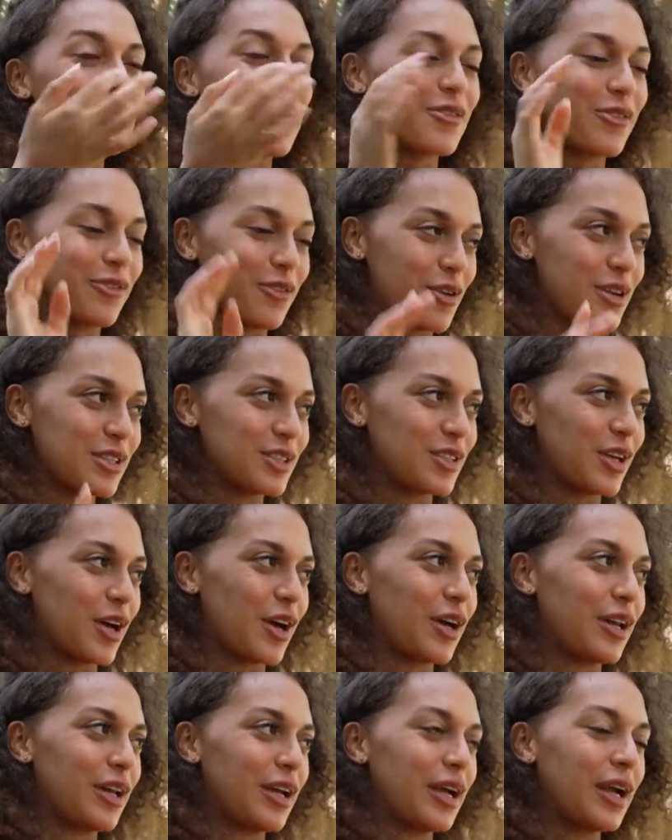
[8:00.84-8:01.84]
my first
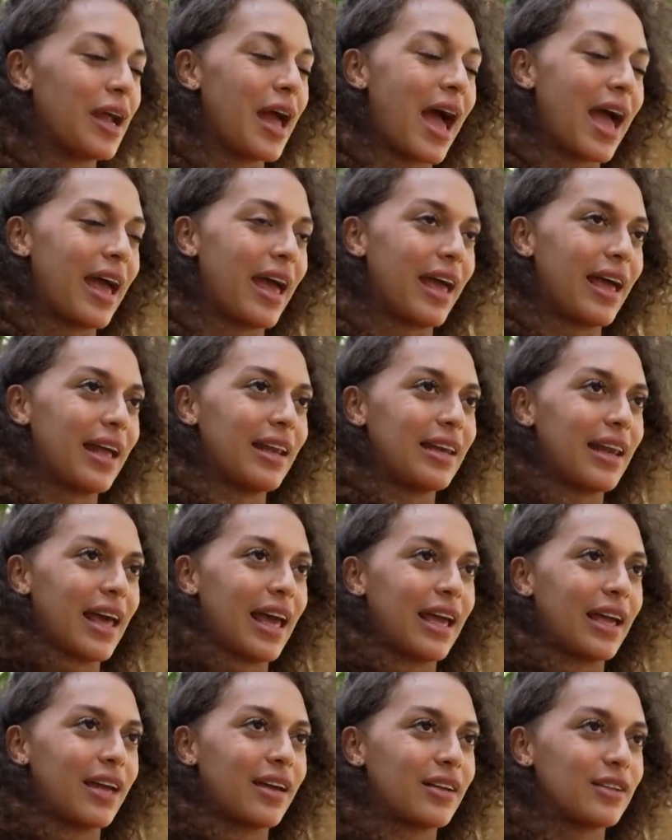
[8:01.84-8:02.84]
daughter, I had
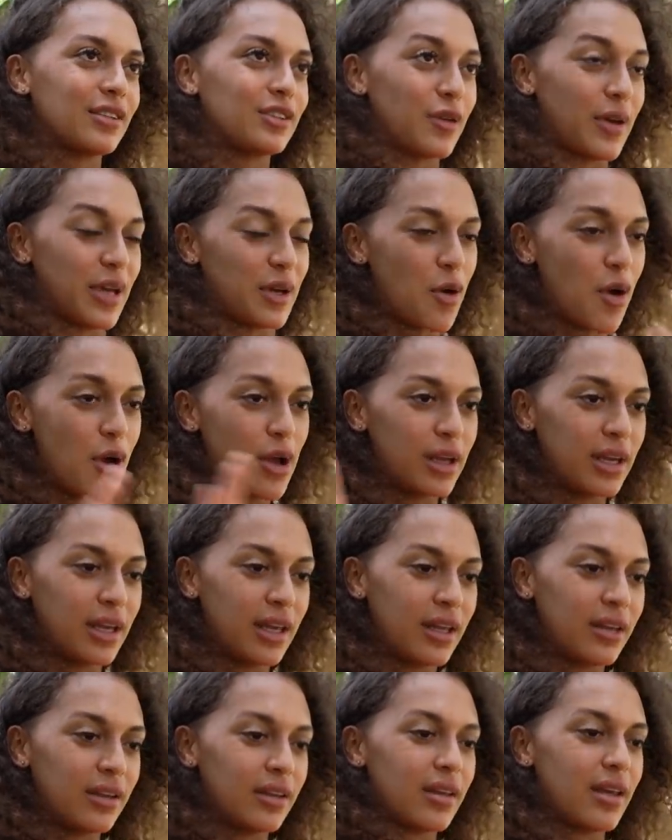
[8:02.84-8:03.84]
like, so in
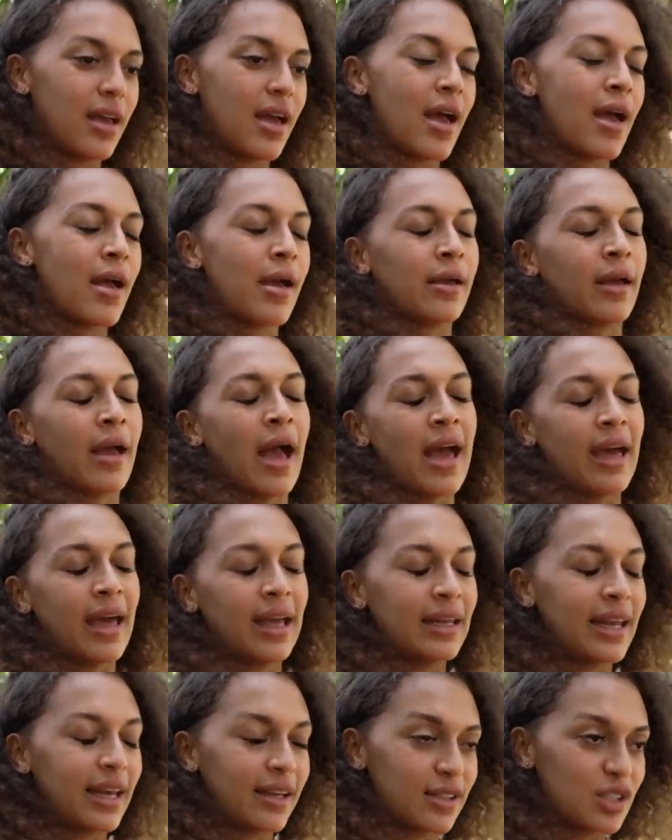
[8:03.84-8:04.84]
Holland, I
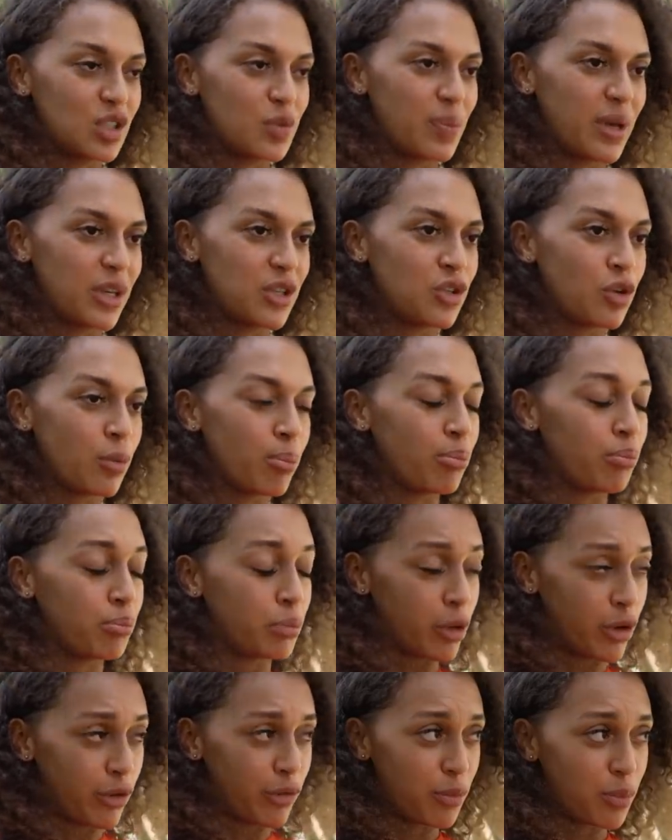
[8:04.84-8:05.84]
had like a special
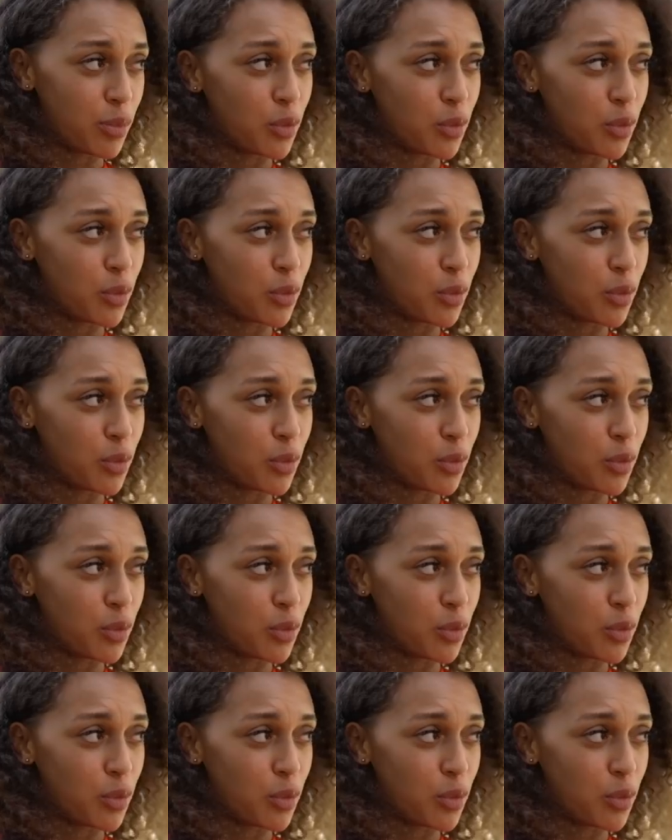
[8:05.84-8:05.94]
birth